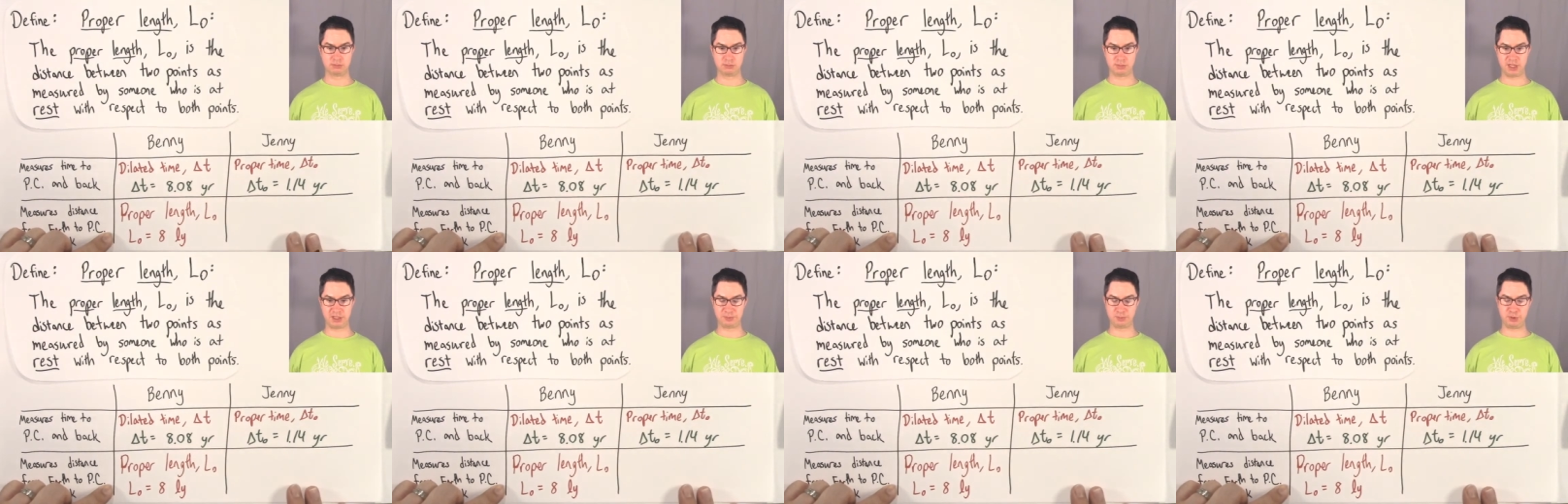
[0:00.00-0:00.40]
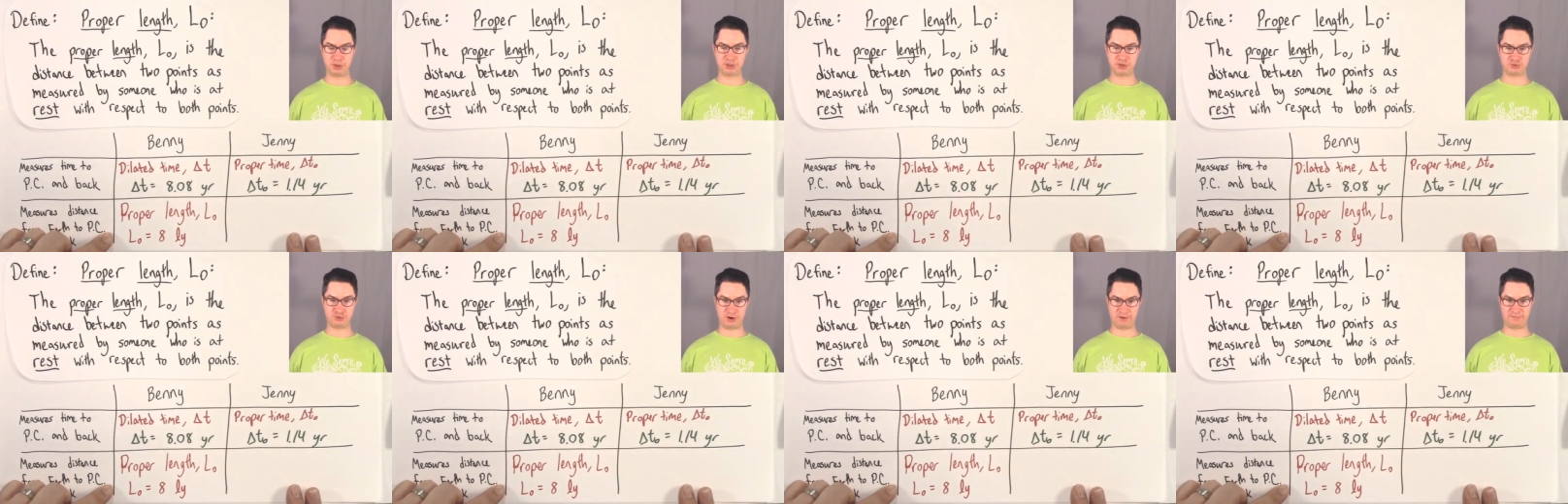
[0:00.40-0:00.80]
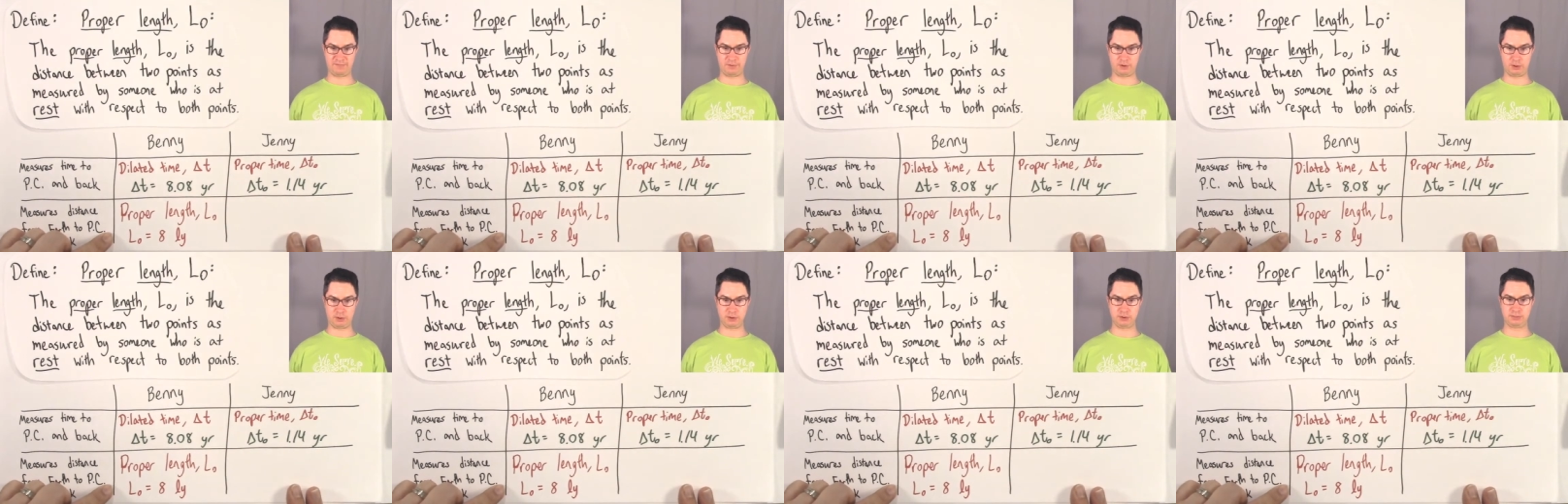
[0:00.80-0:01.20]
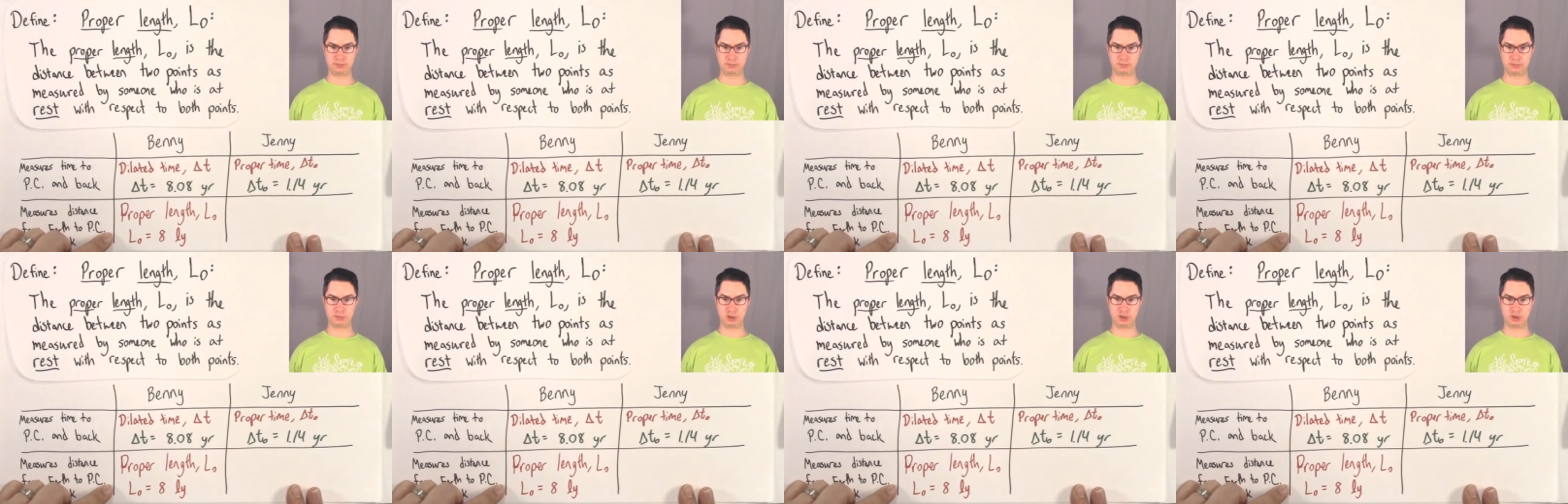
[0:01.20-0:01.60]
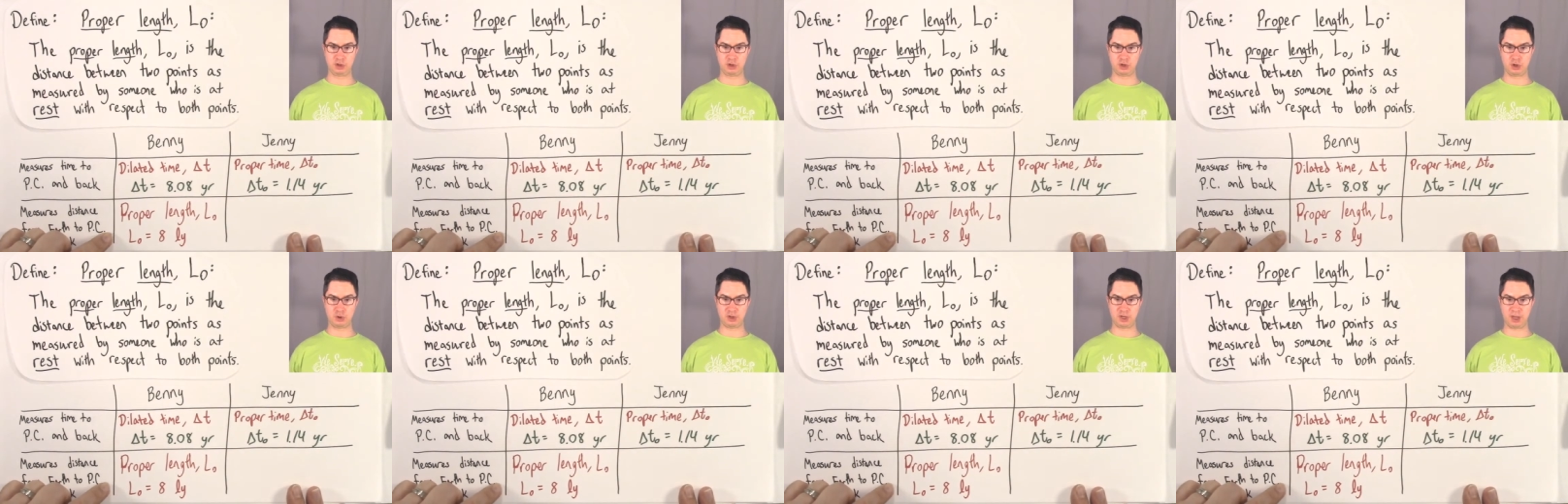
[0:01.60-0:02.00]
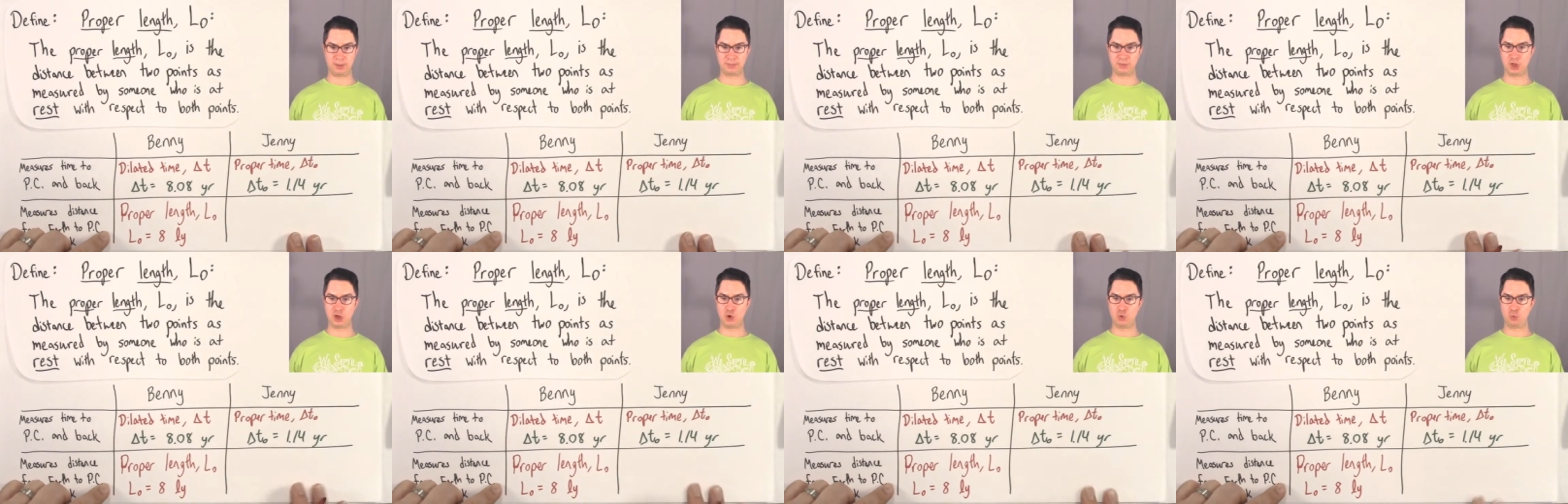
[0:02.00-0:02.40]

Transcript: That's pretty straightforward. Okay,